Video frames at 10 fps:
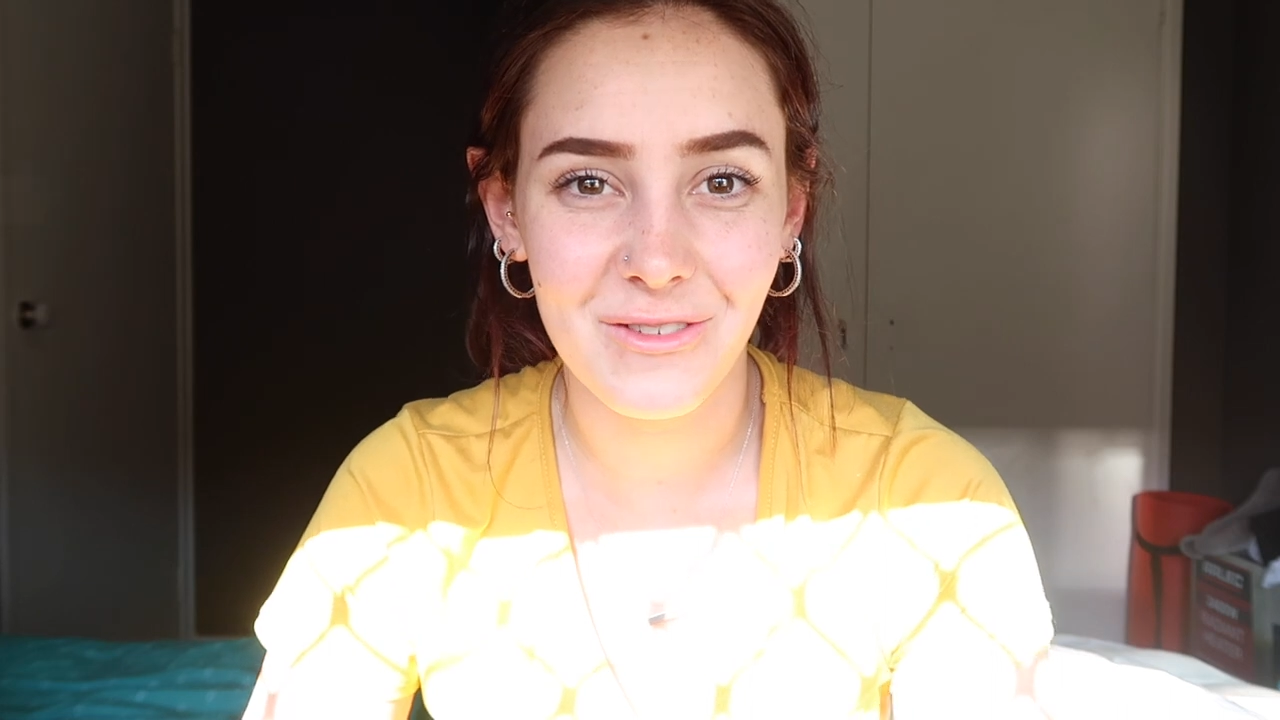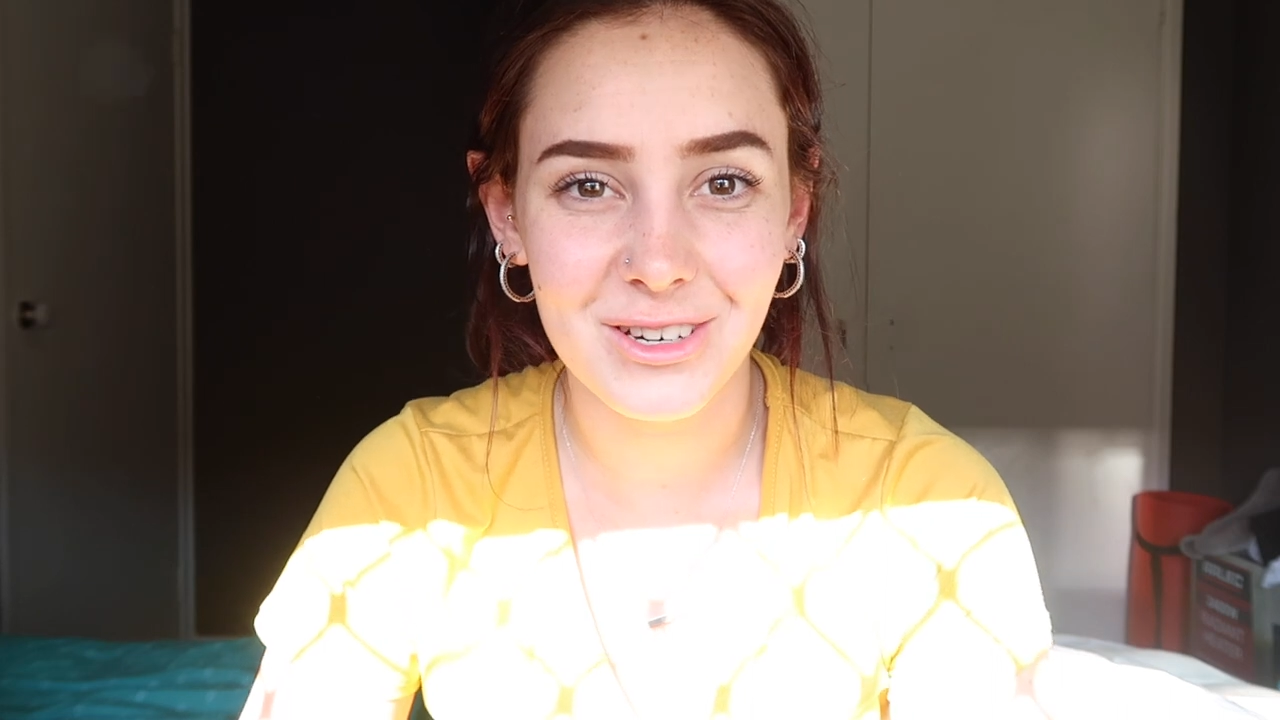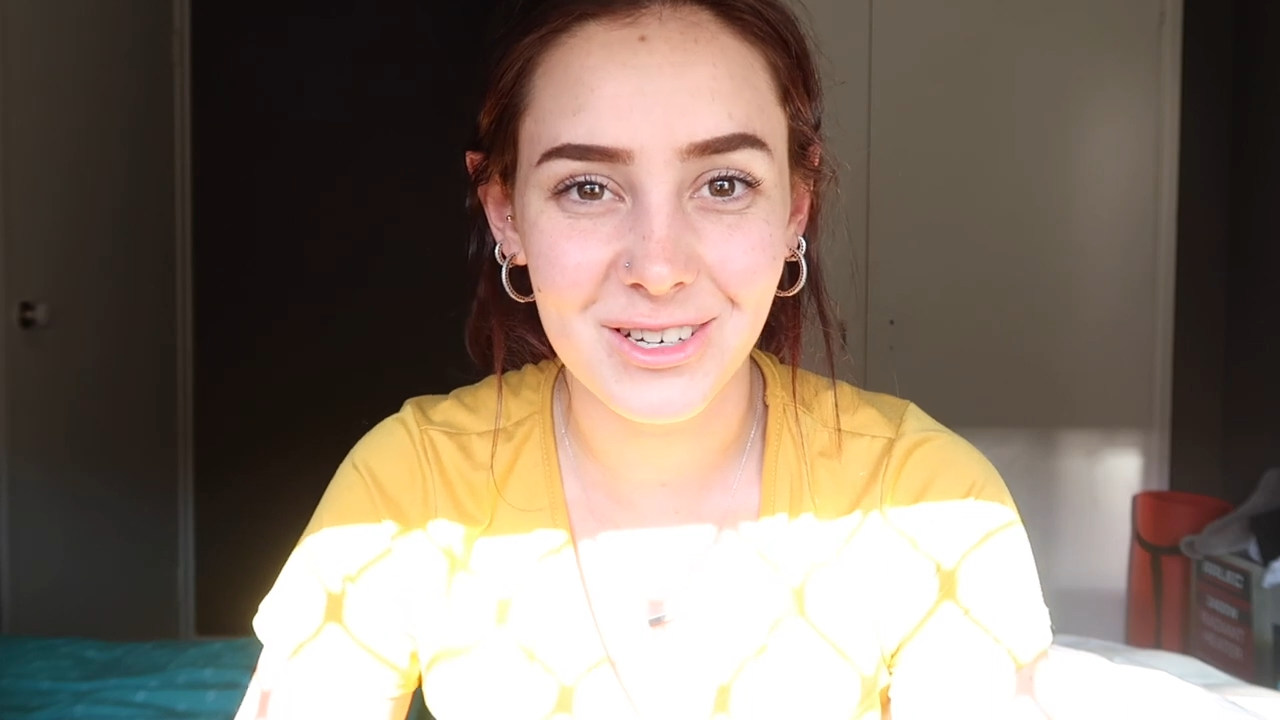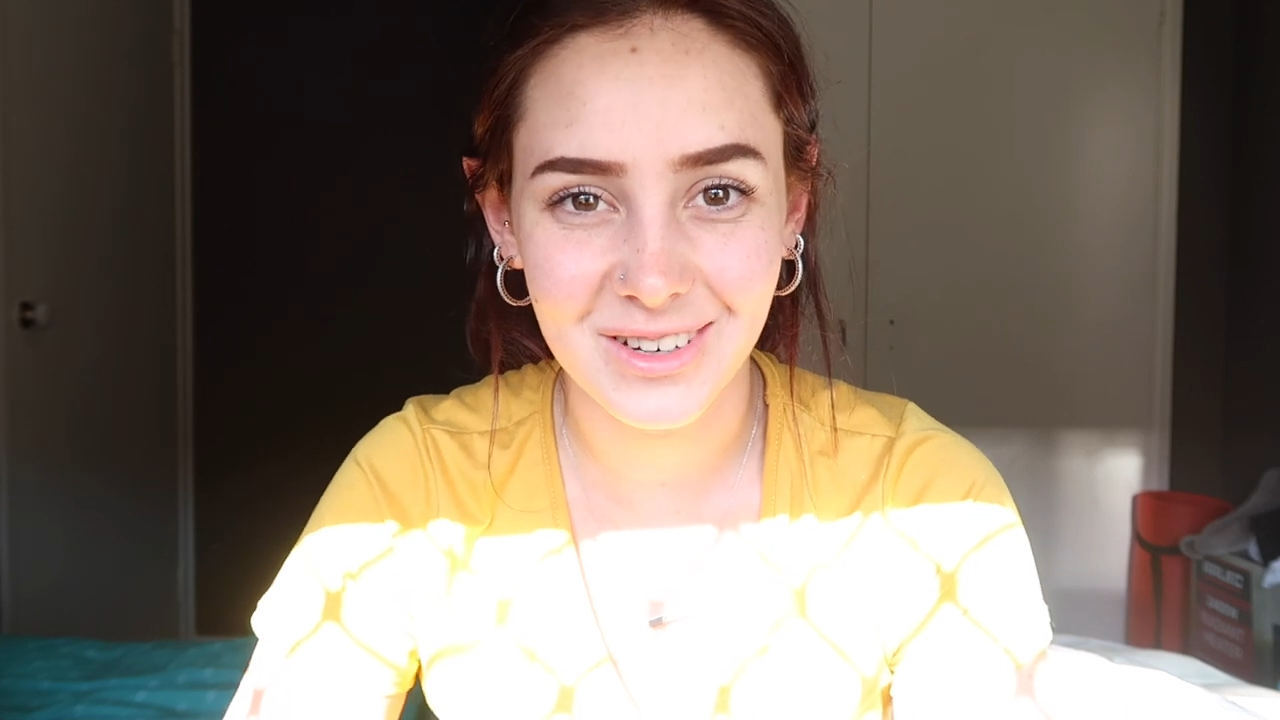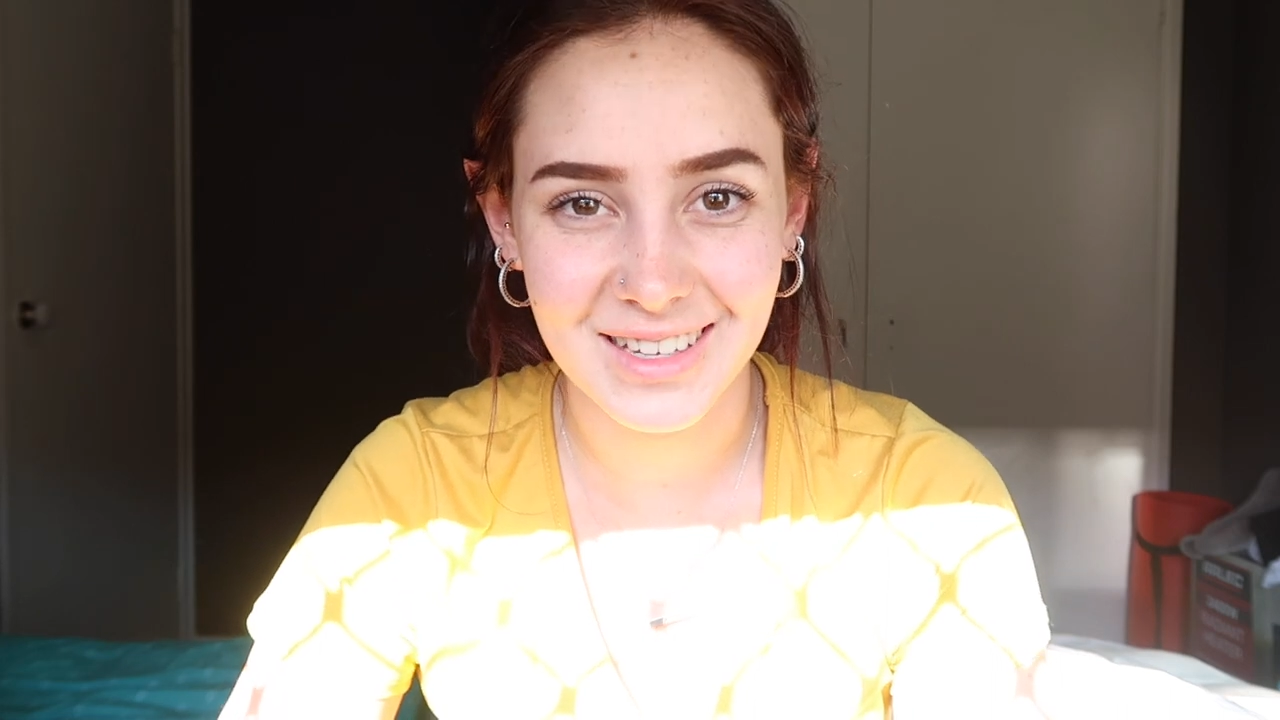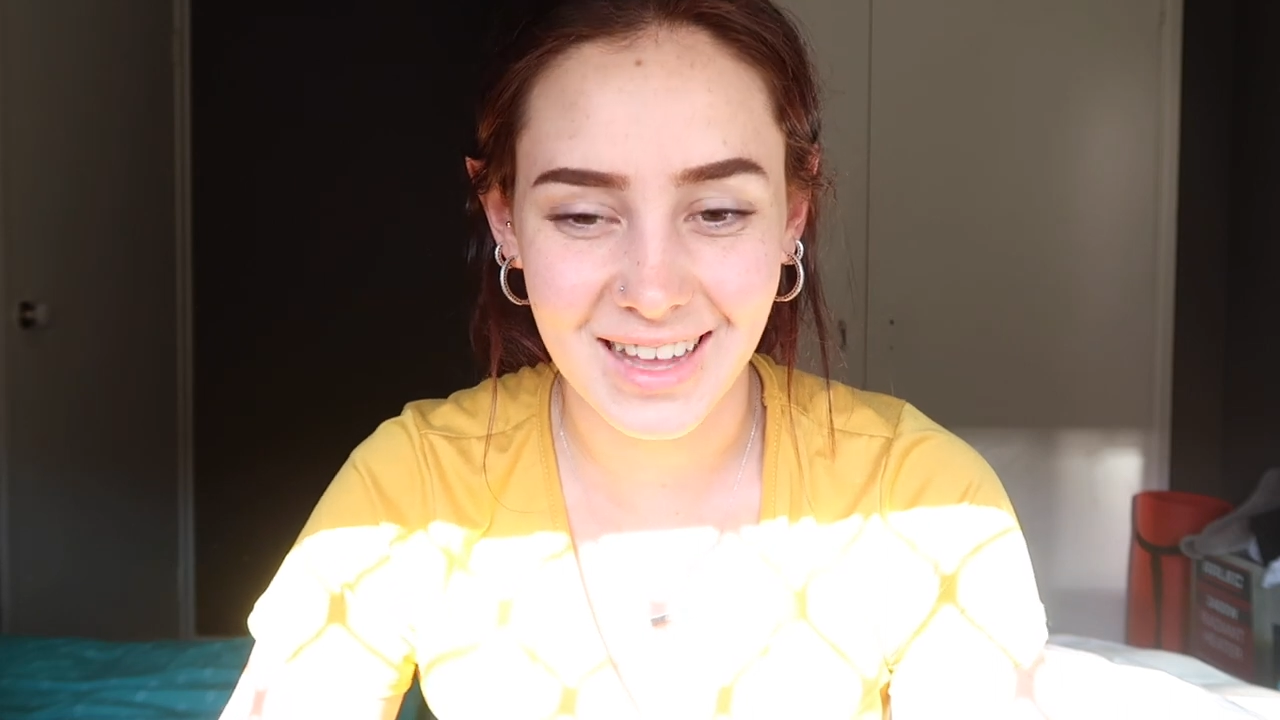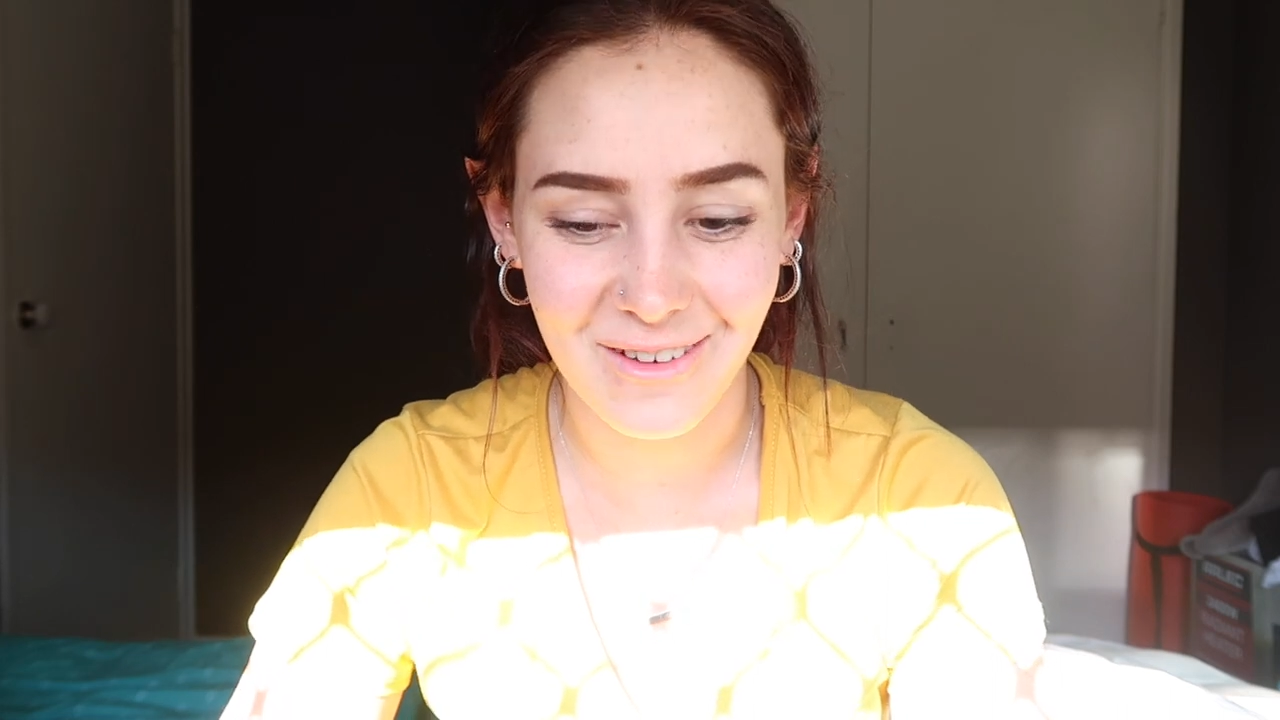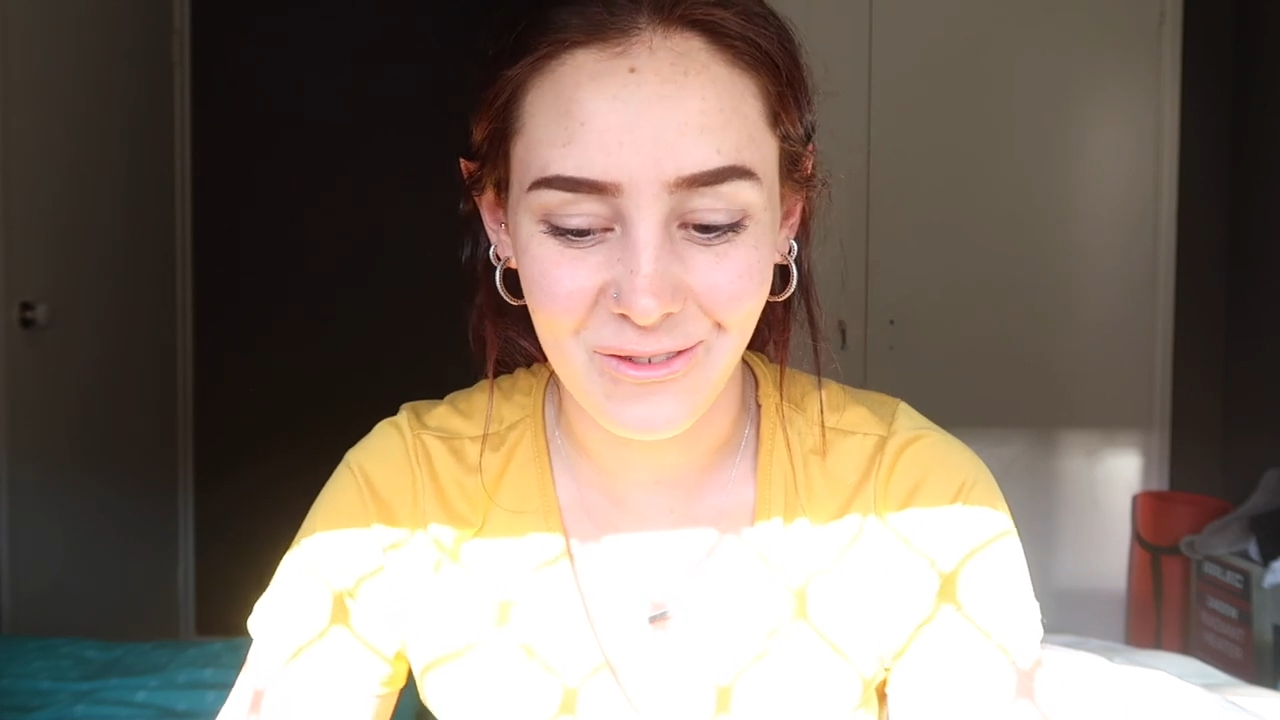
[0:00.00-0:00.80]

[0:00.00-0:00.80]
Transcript: for doing that